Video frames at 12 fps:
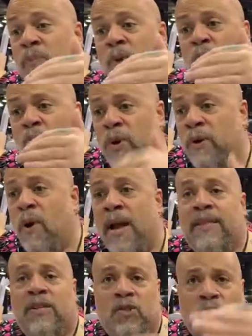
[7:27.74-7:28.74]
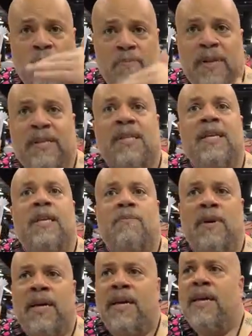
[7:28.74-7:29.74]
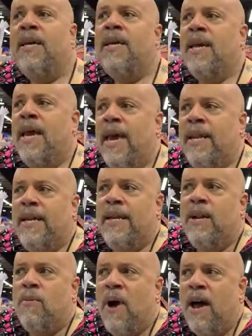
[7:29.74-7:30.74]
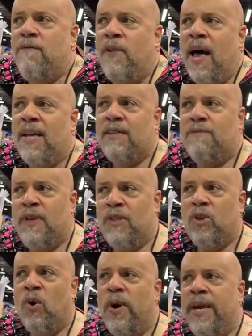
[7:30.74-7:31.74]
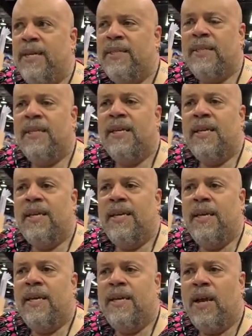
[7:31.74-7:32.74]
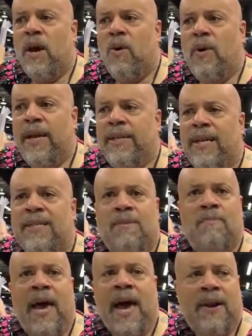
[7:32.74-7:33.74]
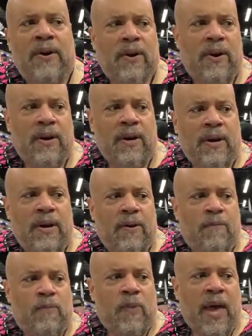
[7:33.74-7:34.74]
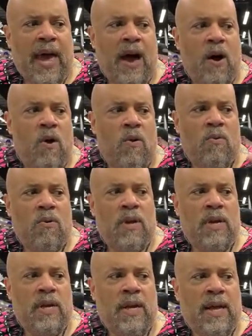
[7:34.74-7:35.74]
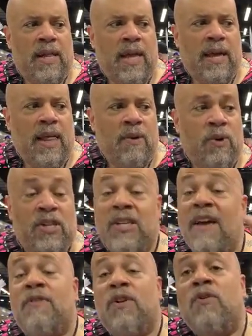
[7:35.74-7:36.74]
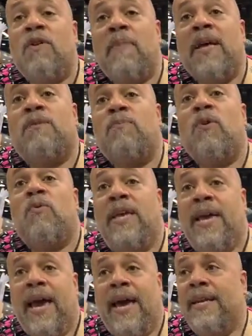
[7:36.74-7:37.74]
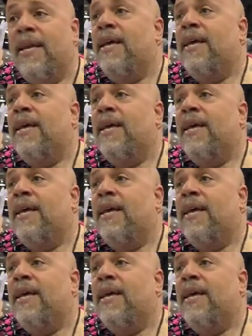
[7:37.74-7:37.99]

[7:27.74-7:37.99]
rewrite the script as need be. And, my philosophy is always, it doesn't matter how, like we just have to do the best book we can.